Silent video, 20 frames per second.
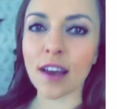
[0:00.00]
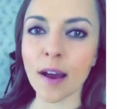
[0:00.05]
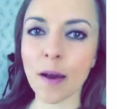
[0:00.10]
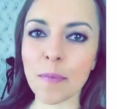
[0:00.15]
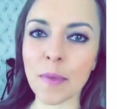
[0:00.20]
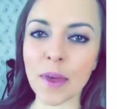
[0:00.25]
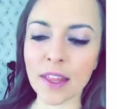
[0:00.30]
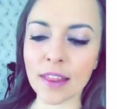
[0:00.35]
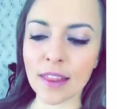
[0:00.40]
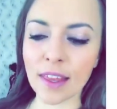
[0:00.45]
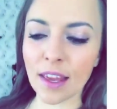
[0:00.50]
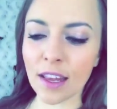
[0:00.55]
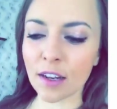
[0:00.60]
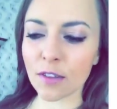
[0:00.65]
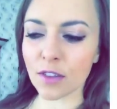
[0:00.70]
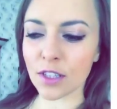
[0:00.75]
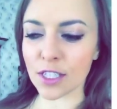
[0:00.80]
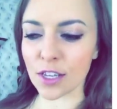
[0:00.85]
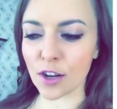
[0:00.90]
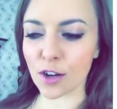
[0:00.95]
um, at the
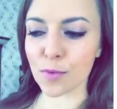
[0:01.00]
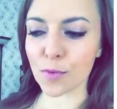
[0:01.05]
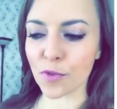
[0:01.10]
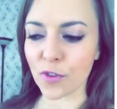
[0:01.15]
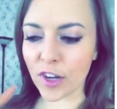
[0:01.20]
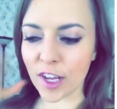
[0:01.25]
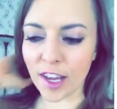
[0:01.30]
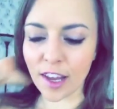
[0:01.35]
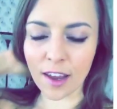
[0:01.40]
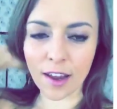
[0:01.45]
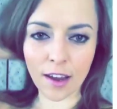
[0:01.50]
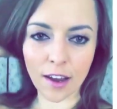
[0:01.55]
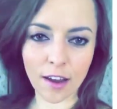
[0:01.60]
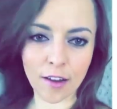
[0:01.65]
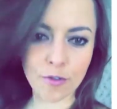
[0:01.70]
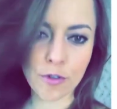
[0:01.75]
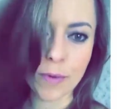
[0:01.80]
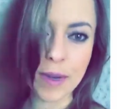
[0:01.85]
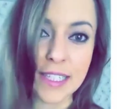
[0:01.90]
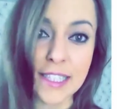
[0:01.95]
end of the ceremony
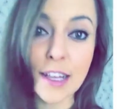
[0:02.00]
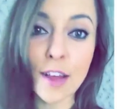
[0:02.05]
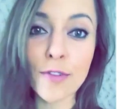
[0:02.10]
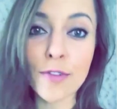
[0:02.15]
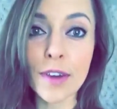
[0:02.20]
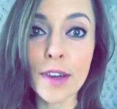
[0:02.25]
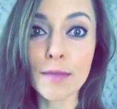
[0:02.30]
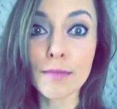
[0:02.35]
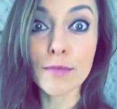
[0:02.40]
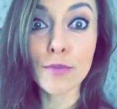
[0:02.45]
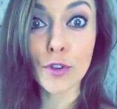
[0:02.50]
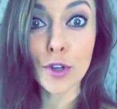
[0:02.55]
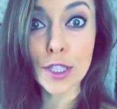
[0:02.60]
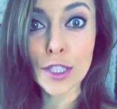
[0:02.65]
uh, for my selfie for